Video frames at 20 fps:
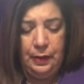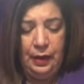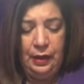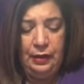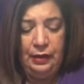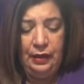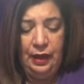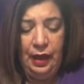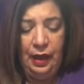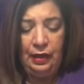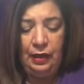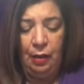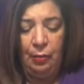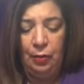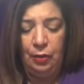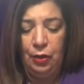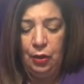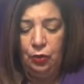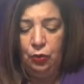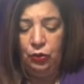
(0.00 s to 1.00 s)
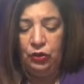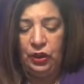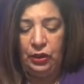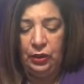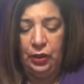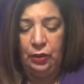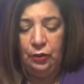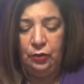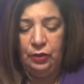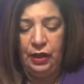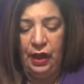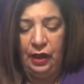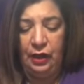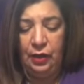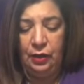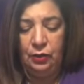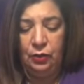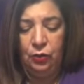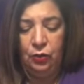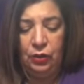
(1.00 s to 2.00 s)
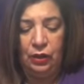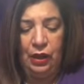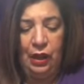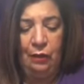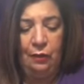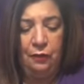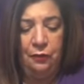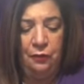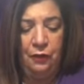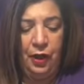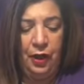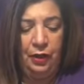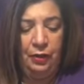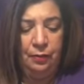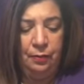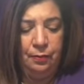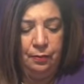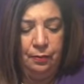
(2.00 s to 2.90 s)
And then I'm going to use another deck to clarify.